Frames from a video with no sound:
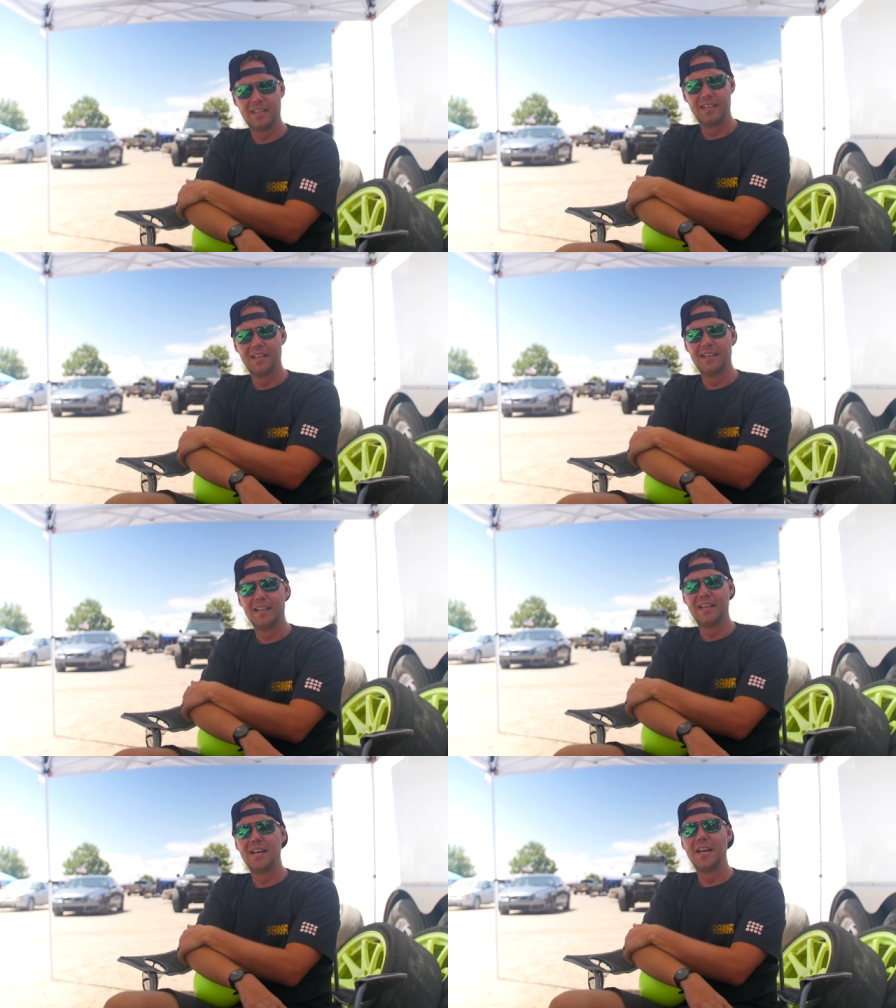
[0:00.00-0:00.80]
that's
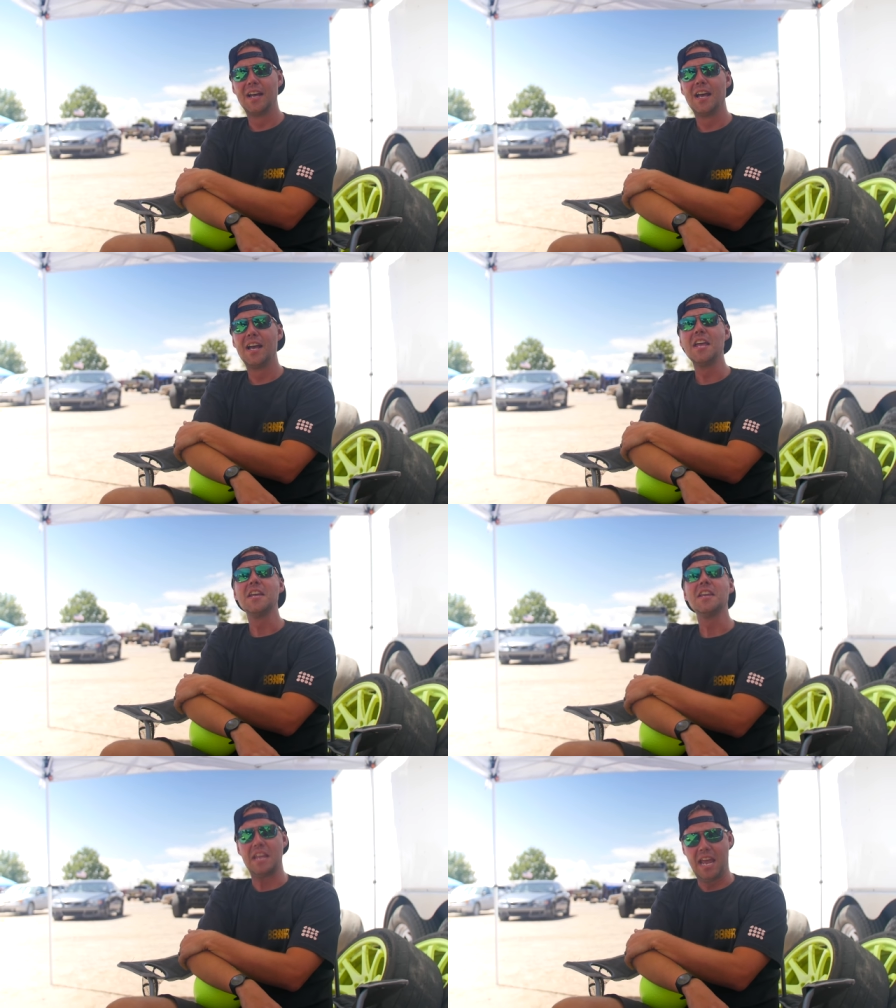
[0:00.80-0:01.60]
that's tough competition.
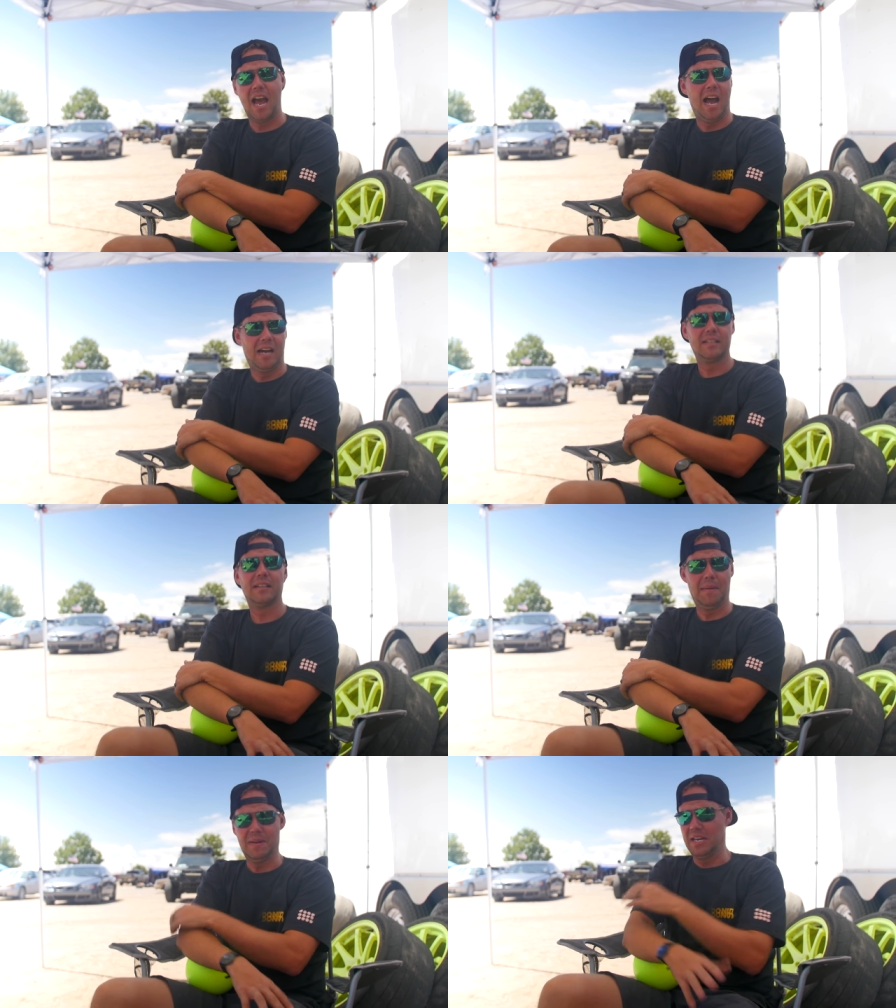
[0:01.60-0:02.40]
Yeah,
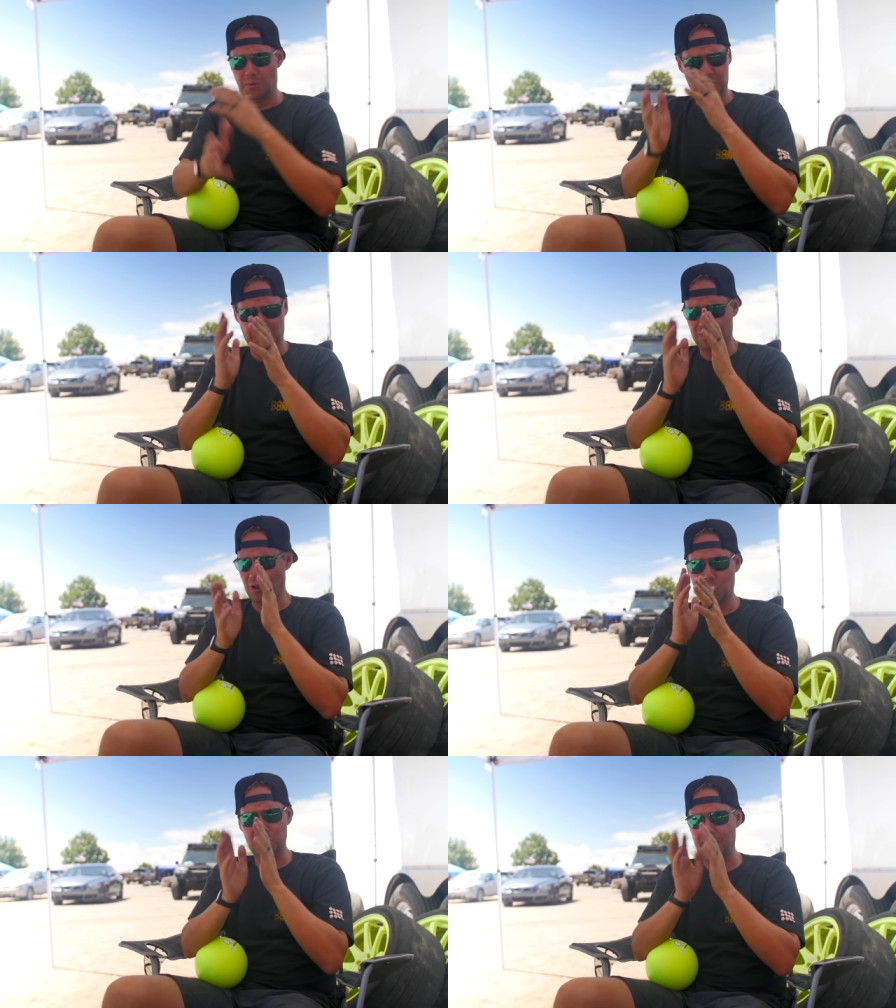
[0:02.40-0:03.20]
I mean it was a
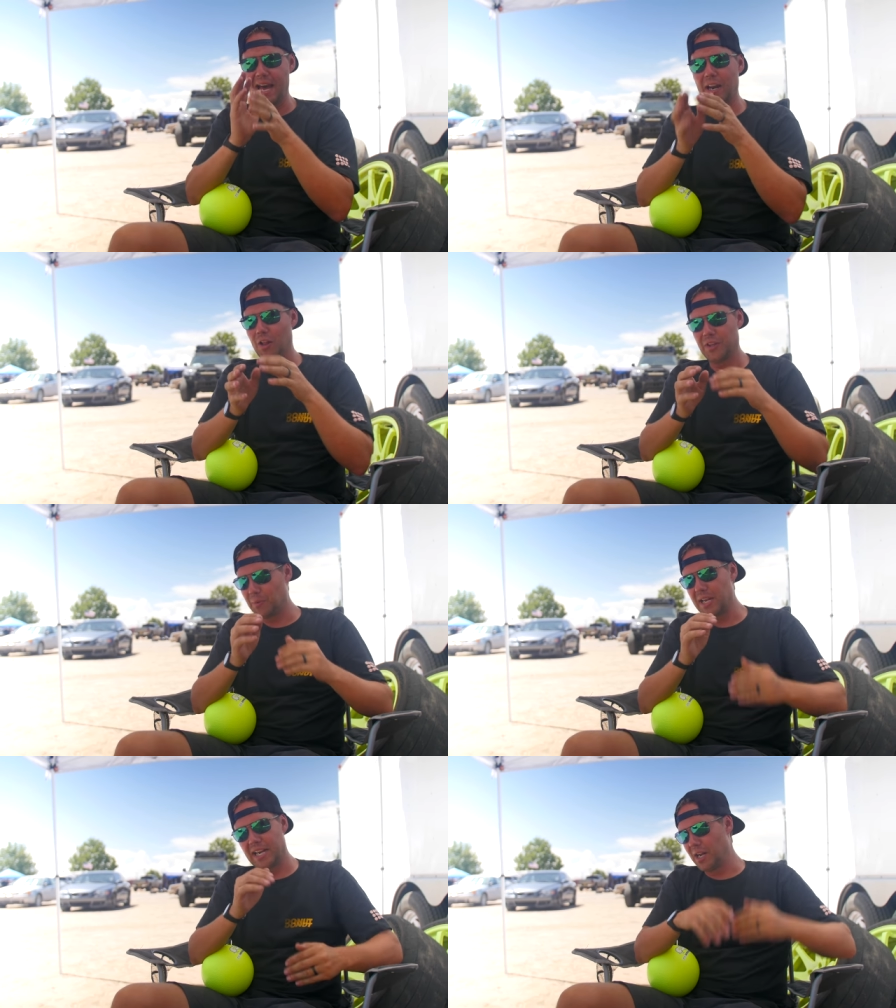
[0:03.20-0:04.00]
close battle, and
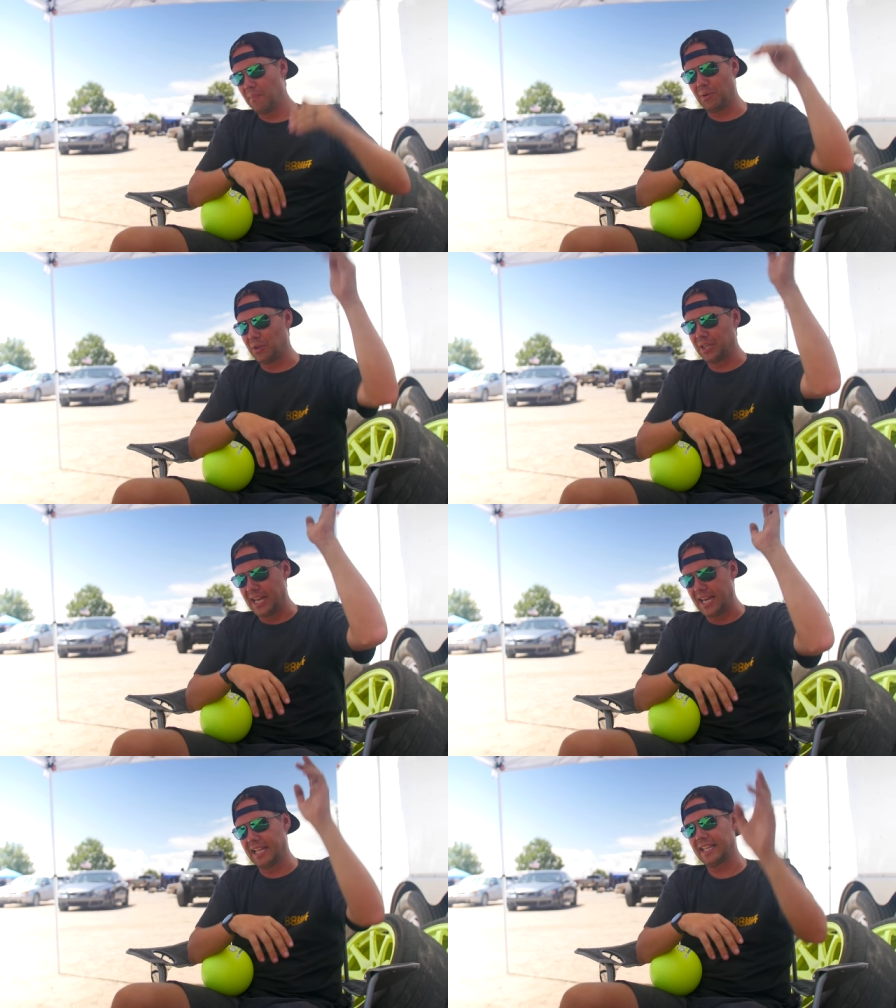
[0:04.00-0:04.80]
then we ended up pulling
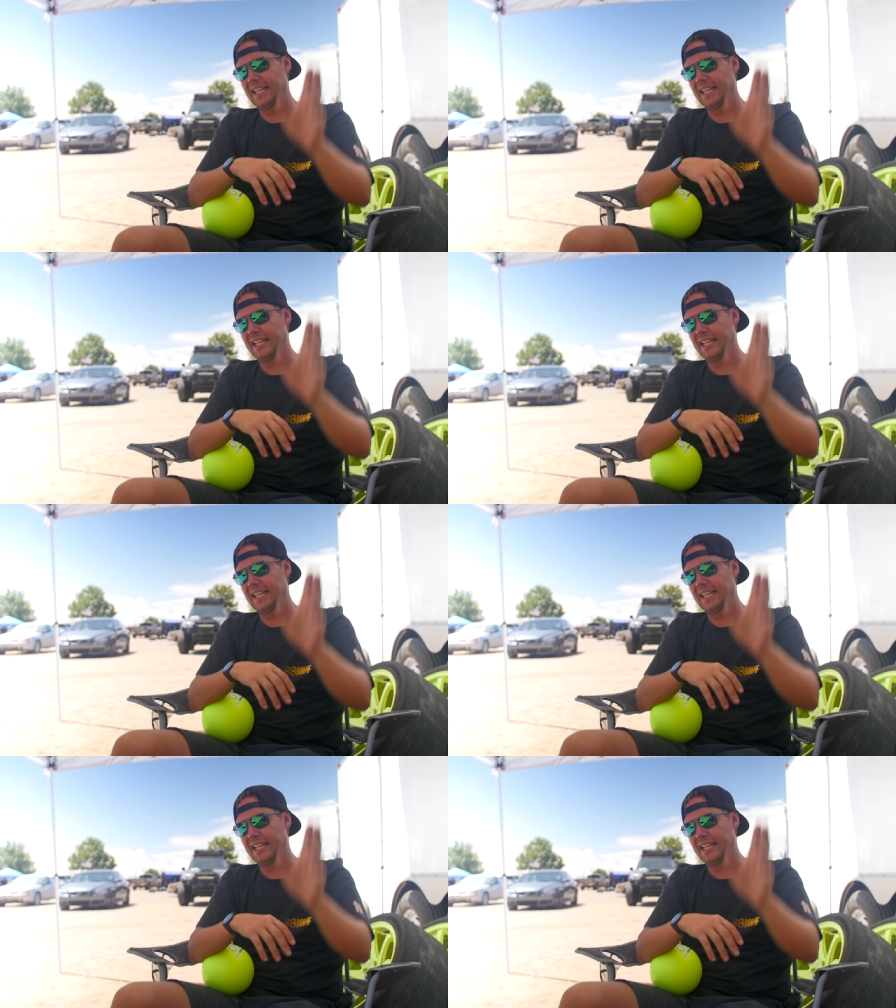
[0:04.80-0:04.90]
ahead.